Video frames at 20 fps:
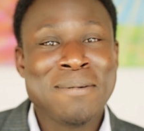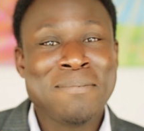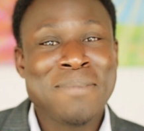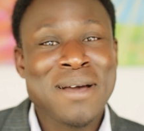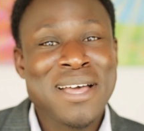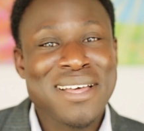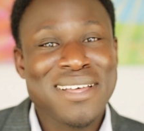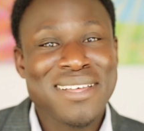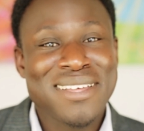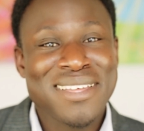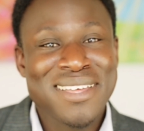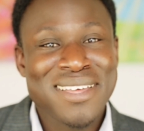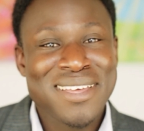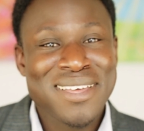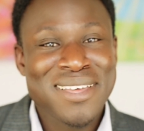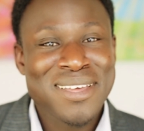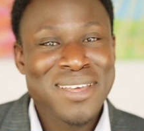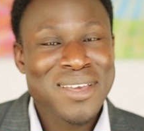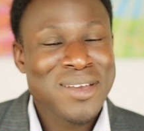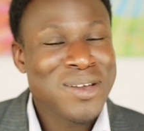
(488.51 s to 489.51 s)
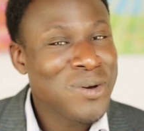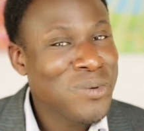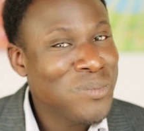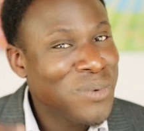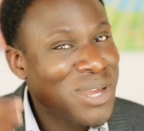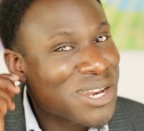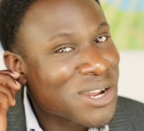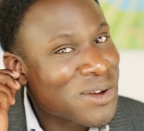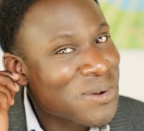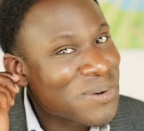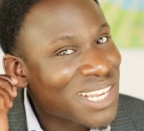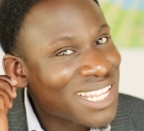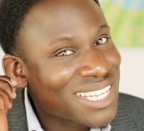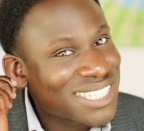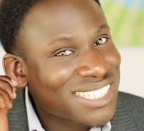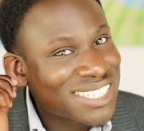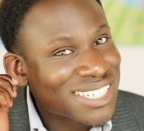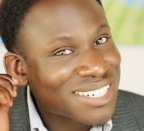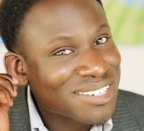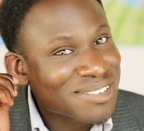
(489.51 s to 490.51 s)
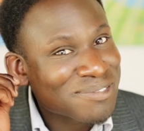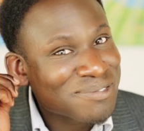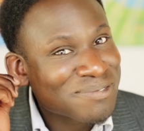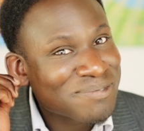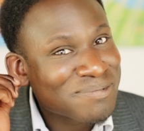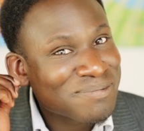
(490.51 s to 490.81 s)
But we don't listen.